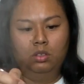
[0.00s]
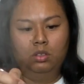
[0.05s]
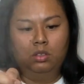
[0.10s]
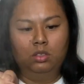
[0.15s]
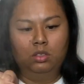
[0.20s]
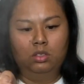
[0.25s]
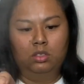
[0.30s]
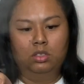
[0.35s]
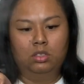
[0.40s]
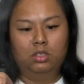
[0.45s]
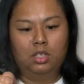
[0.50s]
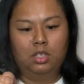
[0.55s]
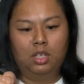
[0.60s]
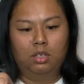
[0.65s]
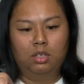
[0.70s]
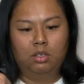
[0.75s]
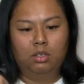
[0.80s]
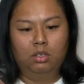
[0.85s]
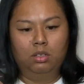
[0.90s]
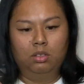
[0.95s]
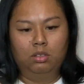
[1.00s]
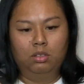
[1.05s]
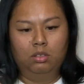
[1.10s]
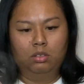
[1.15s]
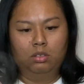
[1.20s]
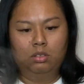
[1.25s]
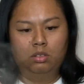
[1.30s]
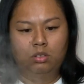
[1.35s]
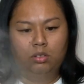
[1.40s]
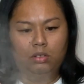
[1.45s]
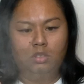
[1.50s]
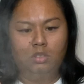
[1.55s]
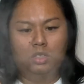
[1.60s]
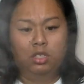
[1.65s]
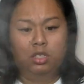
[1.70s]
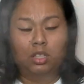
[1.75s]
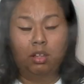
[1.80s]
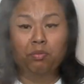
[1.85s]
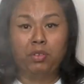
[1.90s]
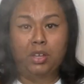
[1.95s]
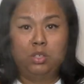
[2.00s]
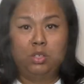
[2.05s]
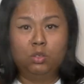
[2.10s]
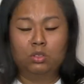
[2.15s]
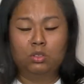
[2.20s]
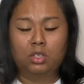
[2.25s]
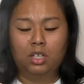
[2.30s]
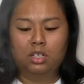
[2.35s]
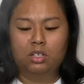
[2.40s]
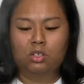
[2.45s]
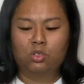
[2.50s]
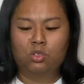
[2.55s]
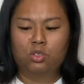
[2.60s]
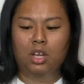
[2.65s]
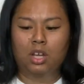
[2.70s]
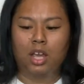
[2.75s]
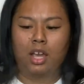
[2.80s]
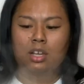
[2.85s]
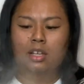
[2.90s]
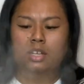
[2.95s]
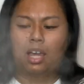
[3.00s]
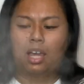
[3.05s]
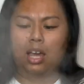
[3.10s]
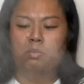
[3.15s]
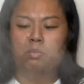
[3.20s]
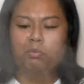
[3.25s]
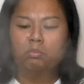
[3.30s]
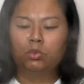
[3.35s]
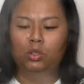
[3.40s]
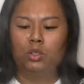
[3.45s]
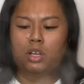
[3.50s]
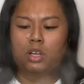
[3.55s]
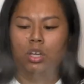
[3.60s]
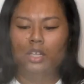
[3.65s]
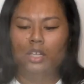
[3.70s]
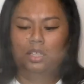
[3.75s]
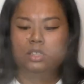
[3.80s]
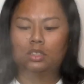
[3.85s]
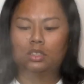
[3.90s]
this is like the stuff I use in chakadam, you guys.